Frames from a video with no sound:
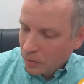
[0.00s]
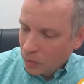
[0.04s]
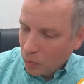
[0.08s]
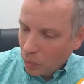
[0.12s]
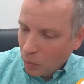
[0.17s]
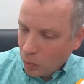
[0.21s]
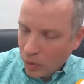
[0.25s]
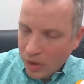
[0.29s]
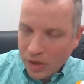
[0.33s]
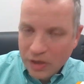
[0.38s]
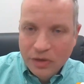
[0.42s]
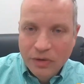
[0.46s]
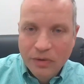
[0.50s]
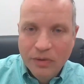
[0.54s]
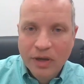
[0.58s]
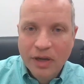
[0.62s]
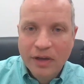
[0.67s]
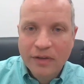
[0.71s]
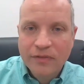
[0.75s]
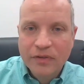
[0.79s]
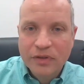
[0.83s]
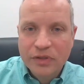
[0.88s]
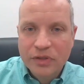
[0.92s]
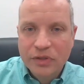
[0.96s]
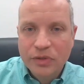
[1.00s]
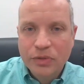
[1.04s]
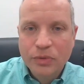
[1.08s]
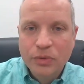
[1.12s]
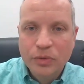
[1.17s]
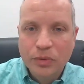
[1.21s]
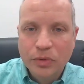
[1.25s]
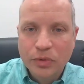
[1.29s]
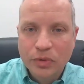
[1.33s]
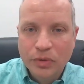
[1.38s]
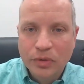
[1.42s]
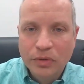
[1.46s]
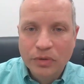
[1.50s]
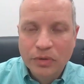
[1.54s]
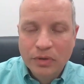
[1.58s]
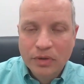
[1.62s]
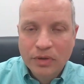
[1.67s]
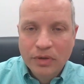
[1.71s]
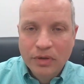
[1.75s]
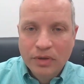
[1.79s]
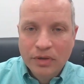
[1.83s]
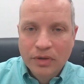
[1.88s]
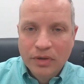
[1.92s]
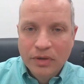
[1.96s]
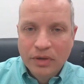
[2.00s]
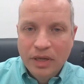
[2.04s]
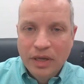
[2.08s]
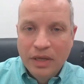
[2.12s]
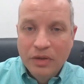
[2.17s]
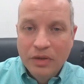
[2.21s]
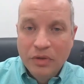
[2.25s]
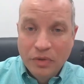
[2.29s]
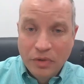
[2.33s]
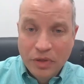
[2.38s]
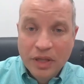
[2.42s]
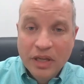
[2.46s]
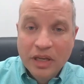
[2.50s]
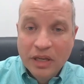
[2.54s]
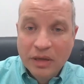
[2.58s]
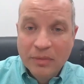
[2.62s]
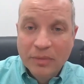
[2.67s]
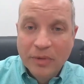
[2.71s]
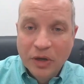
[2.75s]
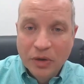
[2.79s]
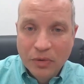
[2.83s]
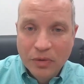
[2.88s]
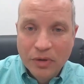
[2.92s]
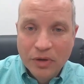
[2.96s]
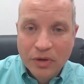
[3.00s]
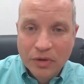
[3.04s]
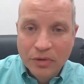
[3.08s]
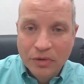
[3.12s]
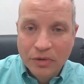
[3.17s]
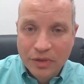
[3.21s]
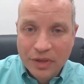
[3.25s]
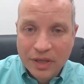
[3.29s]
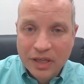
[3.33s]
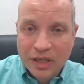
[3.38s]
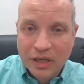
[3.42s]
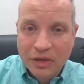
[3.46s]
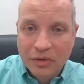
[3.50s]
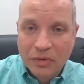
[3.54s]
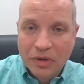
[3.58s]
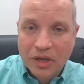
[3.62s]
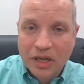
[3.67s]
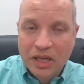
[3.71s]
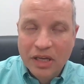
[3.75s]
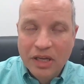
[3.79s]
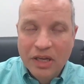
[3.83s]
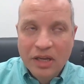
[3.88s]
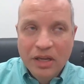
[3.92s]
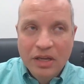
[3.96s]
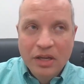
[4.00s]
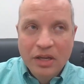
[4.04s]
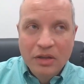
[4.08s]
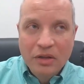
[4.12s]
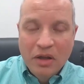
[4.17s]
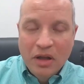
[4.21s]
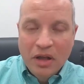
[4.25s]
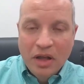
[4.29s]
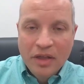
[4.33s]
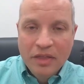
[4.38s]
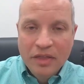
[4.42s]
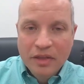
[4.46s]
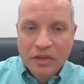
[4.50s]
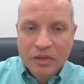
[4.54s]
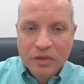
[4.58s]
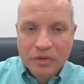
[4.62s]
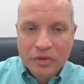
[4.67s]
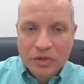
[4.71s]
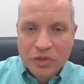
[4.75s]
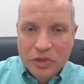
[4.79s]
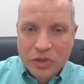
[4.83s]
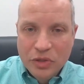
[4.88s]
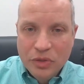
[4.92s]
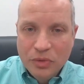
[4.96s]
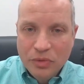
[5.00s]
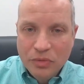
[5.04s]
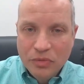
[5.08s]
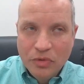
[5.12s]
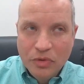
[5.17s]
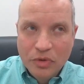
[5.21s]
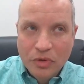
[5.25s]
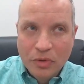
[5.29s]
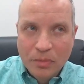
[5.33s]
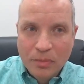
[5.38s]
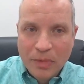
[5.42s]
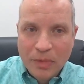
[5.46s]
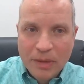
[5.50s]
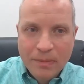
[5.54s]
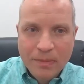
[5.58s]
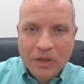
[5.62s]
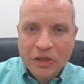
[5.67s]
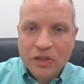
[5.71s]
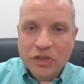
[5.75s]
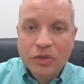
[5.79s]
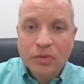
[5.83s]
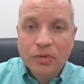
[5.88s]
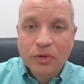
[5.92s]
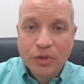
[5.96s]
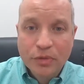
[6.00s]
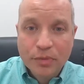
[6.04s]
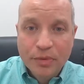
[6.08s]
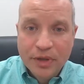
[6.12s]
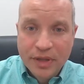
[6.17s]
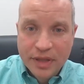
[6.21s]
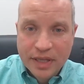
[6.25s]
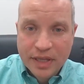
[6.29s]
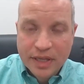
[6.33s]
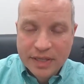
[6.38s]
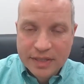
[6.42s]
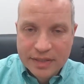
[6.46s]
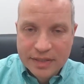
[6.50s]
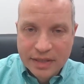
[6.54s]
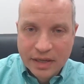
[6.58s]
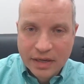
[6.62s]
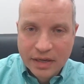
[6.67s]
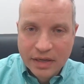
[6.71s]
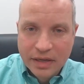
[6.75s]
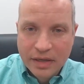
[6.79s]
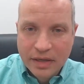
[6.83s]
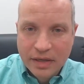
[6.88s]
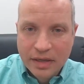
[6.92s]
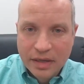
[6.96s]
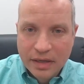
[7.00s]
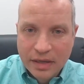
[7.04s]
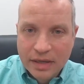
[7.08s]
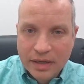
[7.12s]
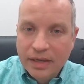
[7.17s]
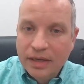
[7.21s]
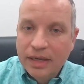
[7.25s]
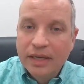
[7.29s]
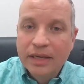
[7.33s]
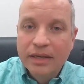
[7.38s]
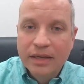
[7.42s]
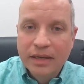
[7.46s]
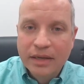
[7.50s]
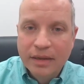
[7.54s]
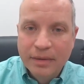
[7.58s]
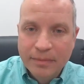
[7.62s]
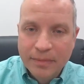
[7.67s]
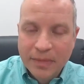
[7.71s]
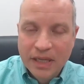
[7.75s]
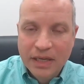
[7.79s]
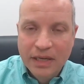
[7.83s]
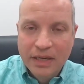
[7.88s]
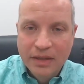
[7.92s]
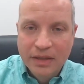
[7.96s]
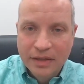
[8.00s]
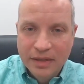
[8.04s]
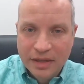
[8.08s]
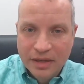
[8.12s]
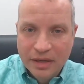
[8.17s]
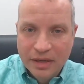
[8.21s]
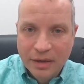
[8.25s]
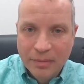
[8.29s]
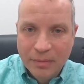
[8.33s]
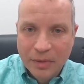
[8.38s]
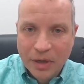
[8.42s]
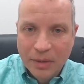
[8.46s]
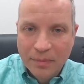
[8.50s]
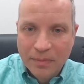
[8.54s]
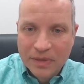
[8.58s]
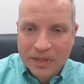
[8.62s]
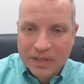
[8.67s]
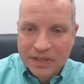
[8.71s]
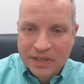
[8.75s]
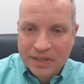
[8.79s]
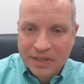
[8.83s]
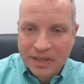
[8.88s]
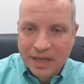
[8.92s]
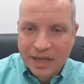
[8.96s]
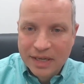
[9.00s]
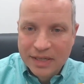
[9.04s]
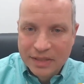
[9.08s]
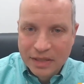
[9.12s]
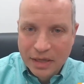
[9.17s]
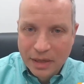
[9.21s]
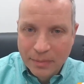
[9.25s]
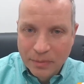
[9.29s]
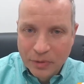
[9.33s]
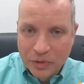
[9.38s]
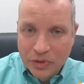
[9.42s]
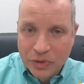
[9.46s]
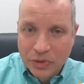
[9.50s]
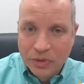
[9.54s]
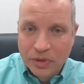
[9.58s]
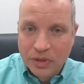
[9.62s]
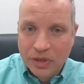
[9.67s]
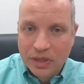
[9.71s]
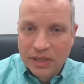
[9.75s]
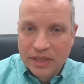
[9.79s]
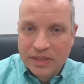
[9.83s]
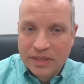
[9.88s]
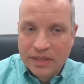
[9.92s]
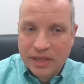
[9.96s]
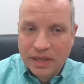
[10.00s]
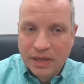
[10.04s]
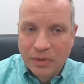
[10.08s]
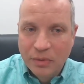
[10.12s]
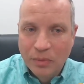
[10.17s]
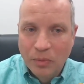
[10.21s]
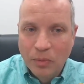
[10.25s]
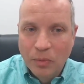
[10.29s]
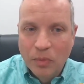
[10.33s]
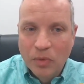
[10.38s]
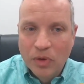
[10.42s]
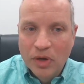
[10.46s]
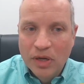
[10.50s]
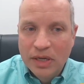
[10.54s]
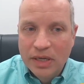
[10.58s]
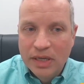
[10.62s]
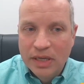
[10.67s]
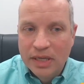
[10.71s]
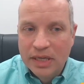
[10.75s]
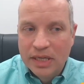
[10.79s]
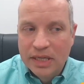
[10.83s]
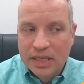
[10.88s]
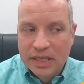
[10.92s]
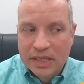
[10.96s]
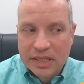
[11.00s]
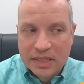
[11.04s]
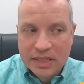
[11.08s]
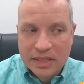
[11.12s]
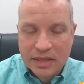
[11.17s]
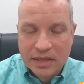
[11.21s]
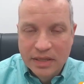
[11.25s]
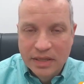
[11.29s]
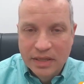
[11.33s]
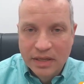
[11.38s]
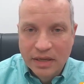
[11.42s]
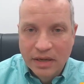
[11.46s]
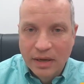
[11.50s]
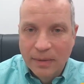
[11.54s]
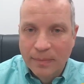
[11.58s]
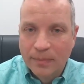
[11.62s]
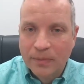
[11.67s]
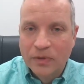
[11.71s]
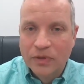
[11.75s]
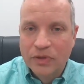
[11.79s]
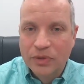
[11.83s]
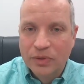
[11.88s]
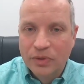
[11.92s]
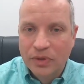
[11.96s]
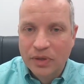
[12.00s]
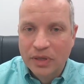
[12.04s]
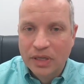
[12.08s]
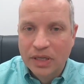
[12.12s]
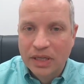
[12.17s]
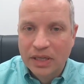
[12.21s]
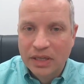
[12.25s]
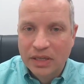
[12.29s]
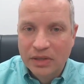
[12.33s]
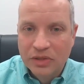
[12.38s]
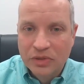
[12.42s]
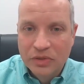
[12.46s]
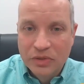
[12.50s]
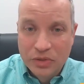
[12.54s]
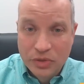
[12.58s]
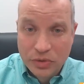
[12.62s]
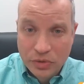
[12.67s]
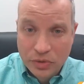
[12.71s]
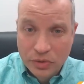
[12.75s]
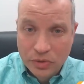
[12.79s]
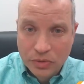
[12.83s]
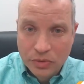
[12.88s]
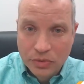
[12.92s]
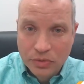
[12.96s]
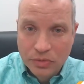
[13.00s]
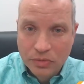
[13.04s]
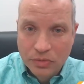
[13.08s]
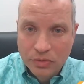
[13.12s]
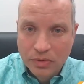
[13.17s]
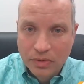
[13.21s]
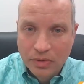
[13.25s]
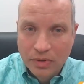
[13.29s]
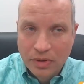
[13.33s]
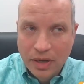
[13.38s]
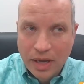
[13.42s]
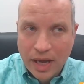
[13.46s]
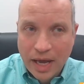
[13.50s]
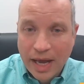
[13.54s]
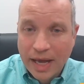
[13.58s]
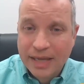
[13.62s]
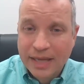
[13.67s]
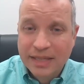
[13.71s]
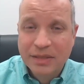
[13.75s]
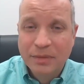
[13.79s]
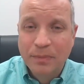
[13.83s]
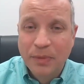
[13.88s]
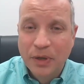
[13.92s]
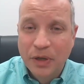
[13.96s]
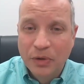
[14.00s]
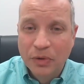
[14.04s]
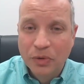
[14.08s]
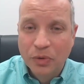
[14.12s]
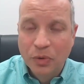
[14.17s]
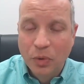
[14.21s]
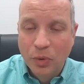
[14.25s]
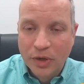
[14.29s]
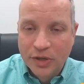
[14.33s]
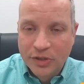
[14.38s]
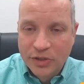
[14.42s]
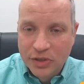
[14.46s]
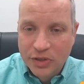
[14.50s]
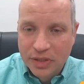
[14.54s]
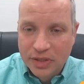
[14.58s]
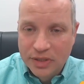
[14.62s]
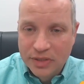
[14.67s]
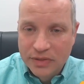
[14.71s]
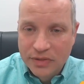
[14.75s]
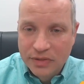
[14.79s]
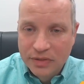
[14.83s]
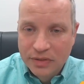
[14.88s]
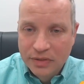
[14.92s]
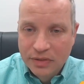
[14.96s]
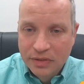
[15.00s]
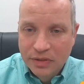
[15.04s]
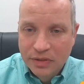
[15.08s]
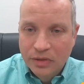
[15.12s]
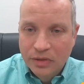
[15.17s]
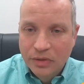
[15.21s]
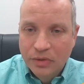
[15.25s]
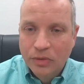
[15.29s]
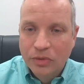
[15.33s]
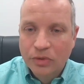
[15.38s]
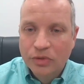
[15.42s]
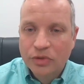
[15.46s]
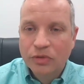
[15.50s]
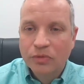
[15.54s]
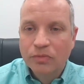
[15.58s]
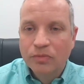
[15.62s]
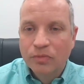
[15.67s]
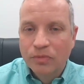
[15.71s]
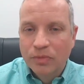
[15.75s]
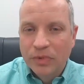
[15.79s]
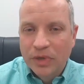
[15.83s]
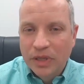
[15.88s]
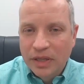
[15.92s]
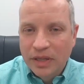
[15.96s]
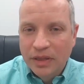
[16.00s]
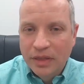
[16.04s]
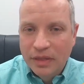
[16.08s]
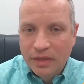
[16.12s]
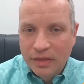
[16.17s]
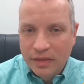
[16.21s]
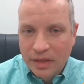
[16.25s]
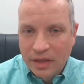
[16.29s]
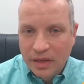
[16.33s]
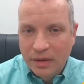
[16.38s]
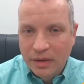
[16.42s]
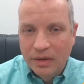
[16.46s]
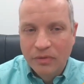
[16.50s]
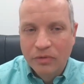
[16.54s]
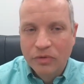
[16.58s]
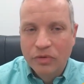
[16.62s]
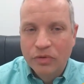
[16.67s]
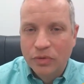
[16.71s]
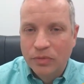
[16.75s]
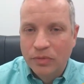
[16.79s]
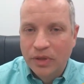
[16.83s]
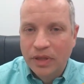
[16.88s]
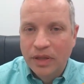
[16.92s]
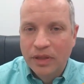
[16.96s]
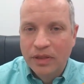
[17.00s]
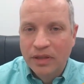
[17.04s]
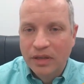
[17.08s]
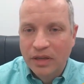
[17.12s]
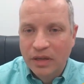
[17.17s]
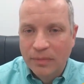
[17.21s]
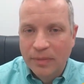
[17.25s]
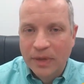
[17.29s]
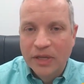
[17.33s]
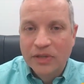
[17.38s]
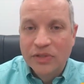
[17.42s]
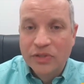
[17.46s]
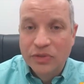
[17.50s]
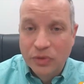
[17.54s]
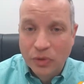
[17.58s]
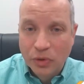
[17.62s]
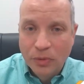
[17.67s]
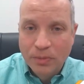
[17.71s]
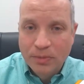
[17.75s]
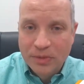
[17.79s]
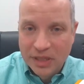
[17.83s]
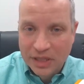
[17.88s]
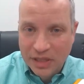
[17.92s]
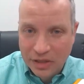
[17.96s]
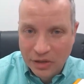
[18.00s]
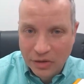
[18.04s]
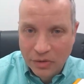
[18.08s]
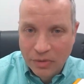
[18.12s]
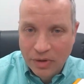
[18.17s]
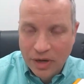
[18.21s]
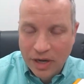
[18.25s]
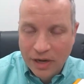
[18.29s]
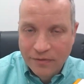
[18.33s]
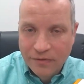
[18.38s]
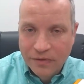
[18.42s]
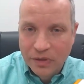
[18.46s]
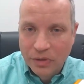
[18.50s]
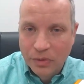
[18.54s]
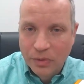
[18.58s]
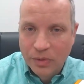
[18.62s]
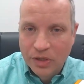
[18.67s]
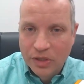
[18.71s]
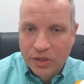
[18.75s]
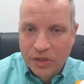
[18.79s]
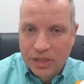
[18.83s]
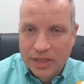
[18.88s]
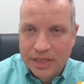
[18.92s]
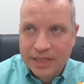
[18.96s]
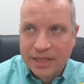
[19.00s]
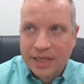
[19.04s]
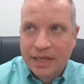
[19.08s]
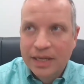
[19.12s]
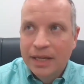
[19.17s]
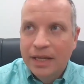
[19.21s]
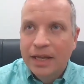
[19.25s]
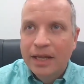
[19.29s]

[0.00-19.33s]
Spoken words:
when you have a tool and you're thinking about critical thinking, right? I think there are maybe two or three things that immediately come up as opportunities. And one is the opportunity to ask better questions, or to really think about sculpting and crafting questions.